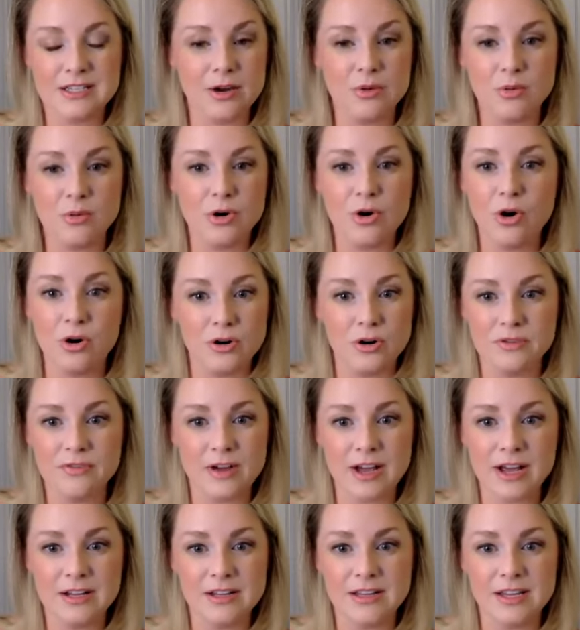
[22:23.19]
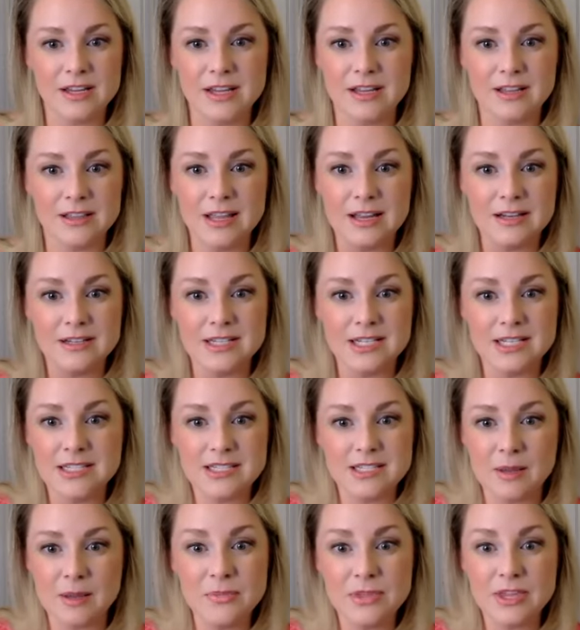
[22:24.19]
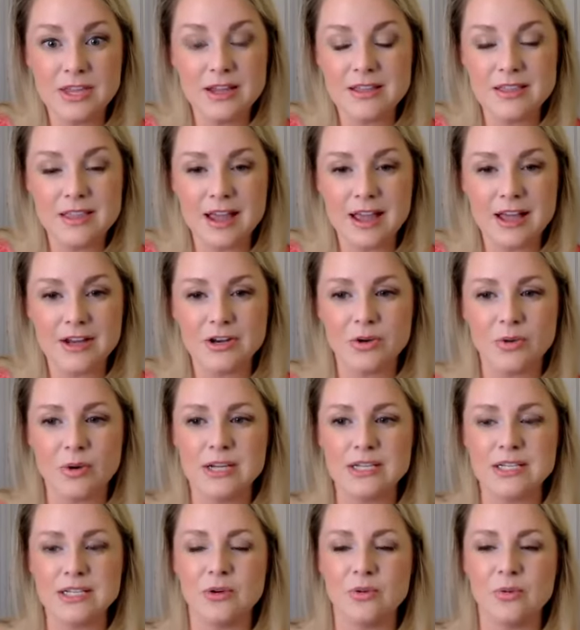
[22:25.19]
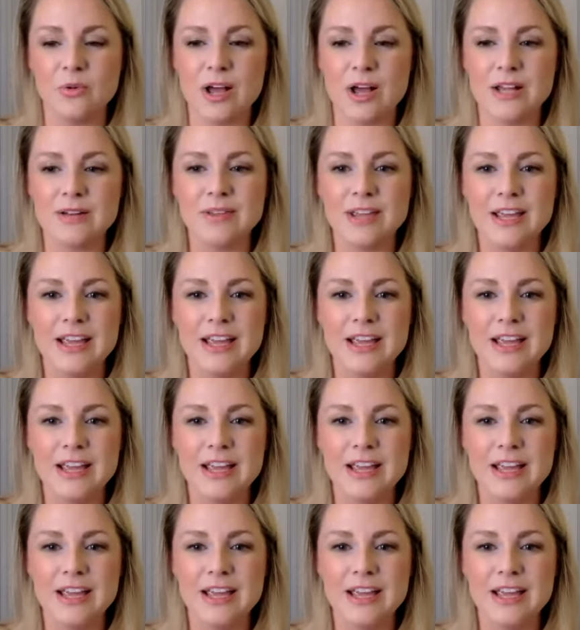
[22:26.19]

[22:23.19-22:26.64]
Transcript: They were horrified, thinking they did something and they had no idea what.